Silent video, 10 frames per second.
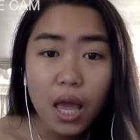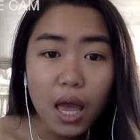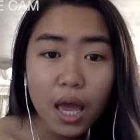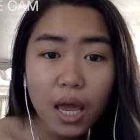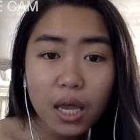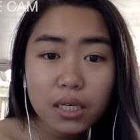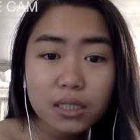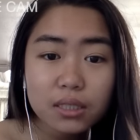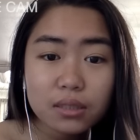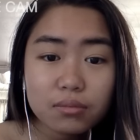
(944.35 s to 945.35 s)
And
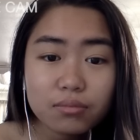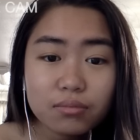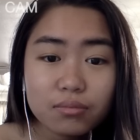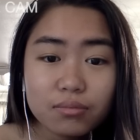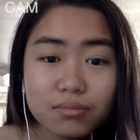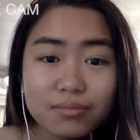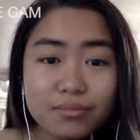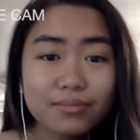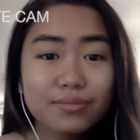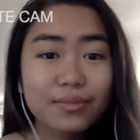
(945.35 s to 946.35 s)

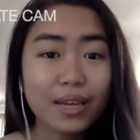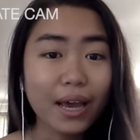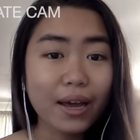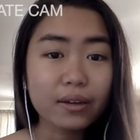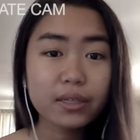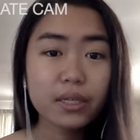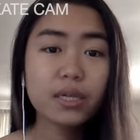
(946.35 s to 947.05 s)
yeah.